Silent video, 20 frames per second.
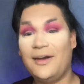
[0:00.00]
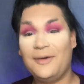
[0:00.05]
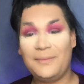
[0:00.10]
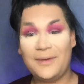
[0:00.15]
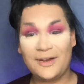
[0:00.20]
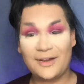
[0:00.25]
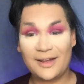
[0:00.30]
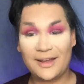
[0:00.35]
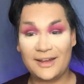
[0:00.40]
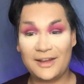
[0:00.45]

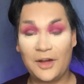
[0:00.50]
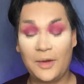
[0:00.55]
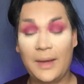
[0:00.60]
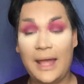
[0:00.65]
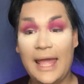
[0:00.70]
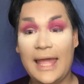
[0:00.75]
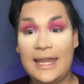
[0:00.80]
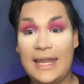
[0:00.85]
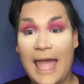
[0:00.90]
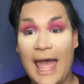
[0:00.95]
we are going to go
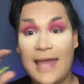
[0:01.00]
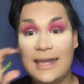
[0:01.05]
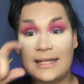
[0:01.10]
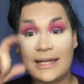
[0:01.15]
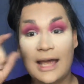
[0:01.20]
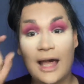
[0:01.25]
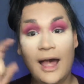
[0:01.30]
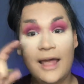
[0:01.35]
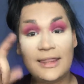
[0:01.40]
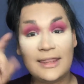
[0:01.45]
ahead and
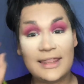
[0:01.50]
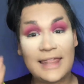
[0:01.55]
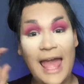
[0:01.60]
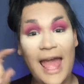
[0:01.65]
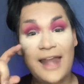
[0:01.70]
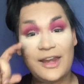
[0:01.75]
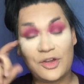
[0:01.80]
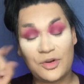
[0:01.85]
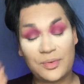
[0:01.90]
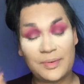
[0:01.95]
cut
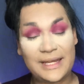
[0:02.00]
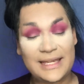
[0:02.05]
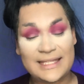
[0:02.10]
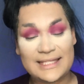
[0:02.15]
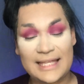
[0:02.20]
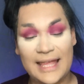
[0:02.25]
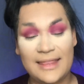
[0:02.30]
that crease,